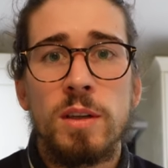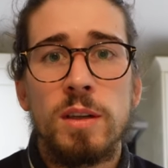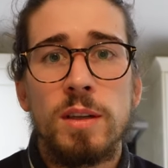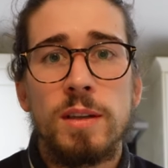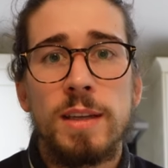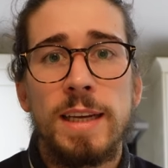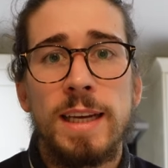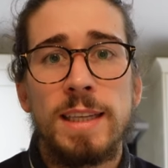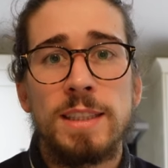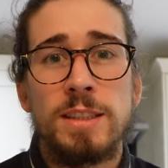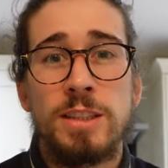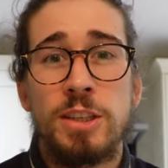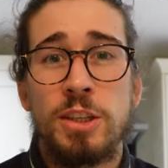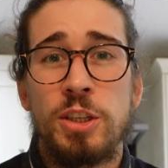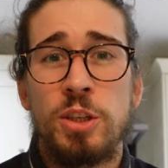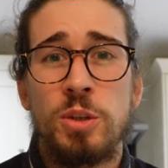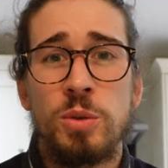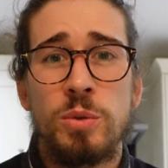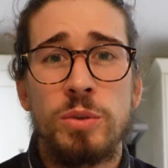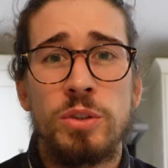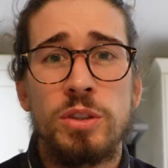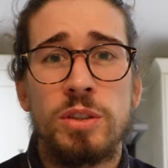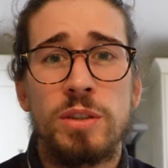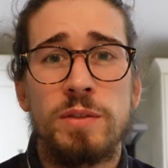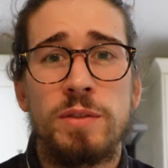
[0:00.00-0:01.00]
That is
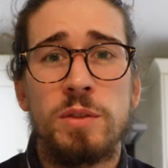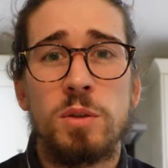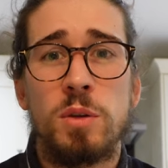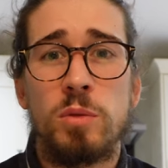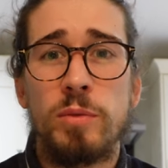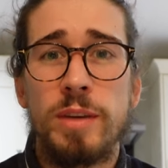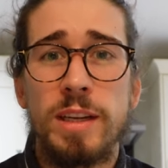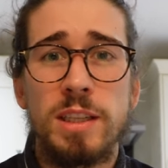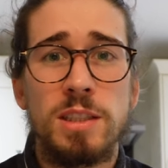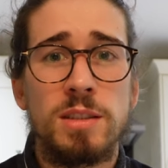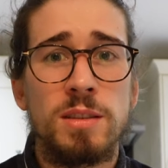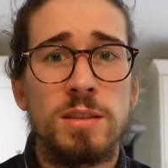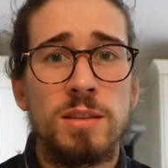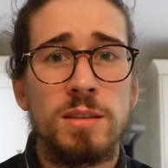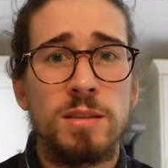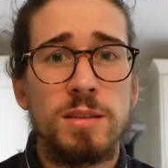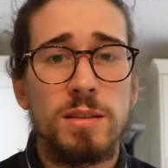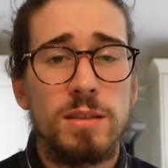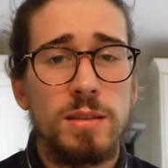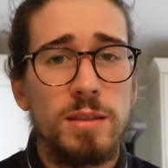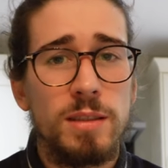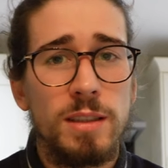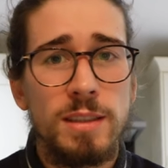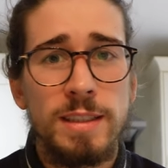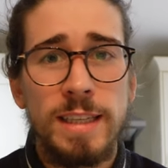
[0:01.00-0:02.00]
huge. If you're racing
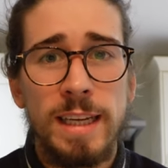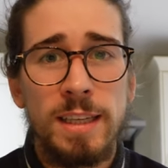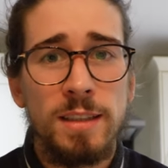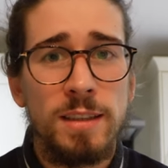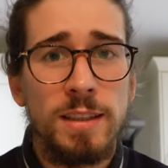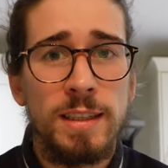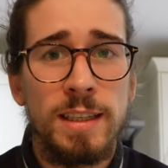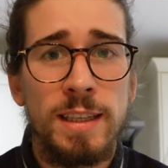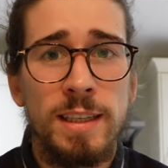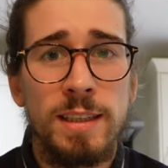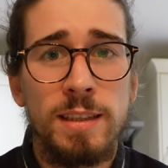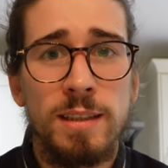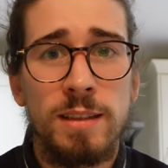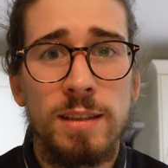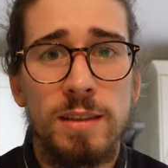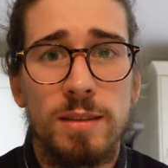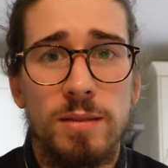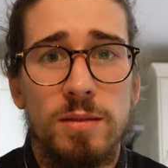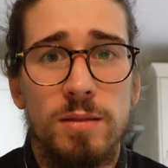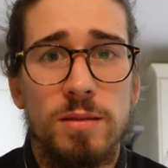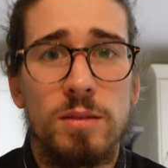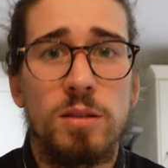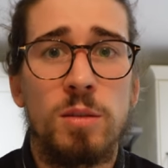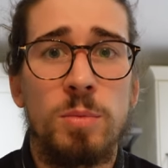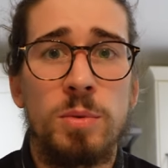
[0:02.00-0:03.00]
a 10K
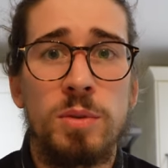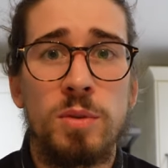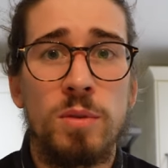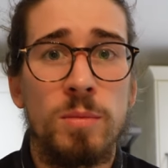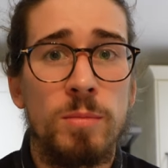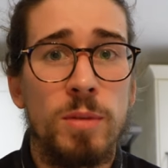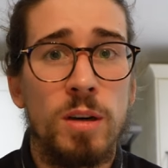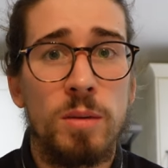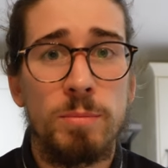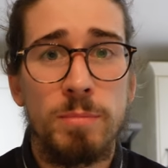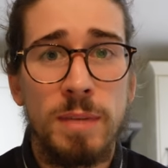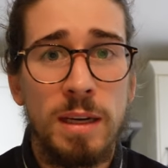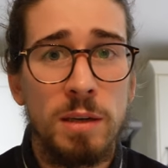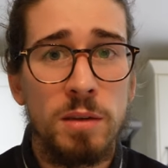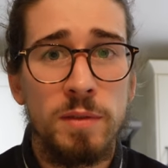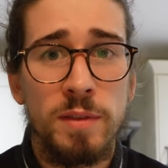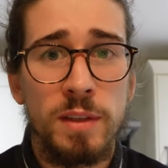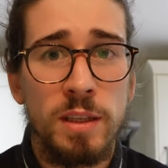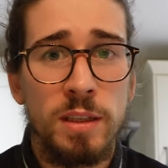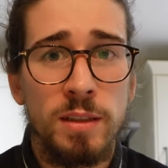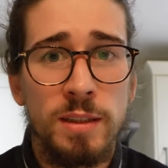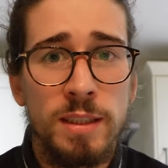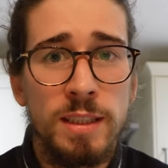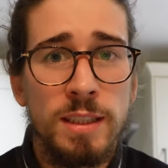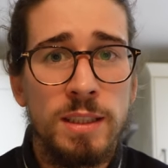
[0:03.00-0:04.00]
up to a marathon
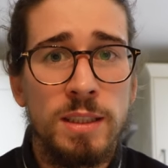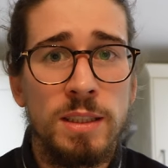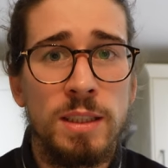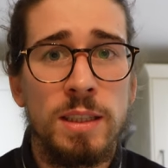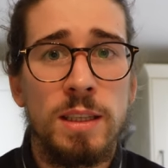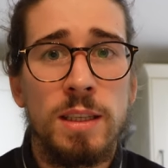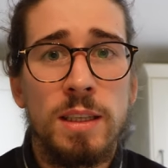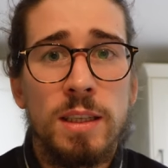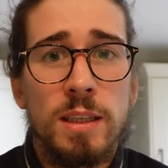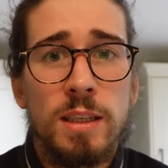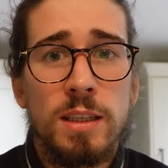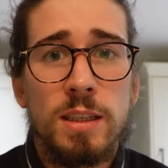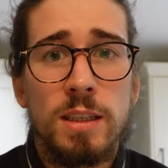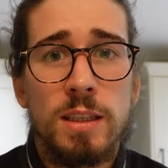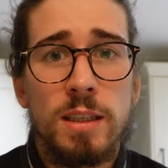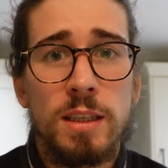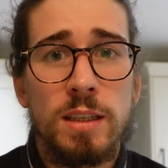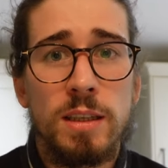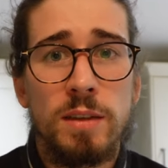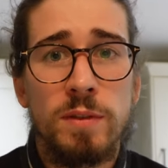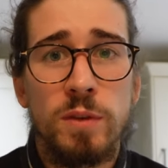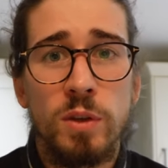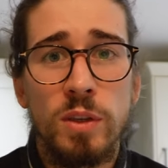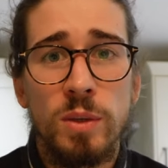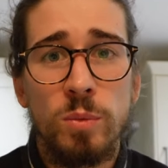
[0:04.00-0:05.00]
in these, and
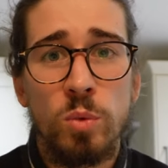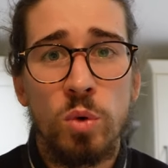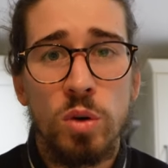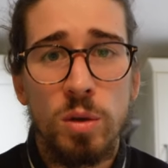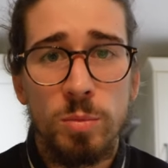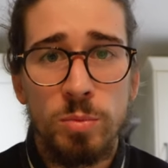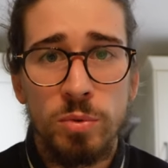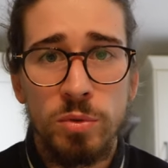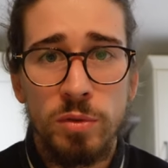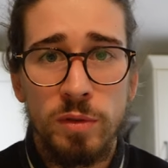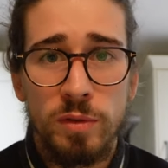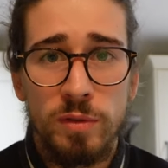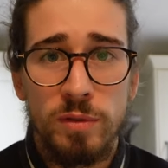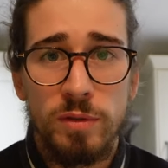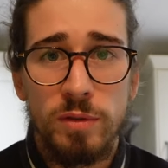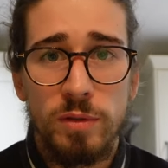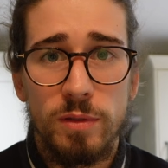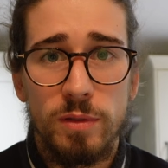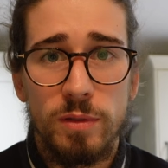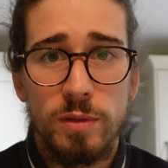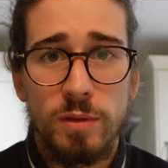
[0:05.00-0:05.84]
they're fully waterproof,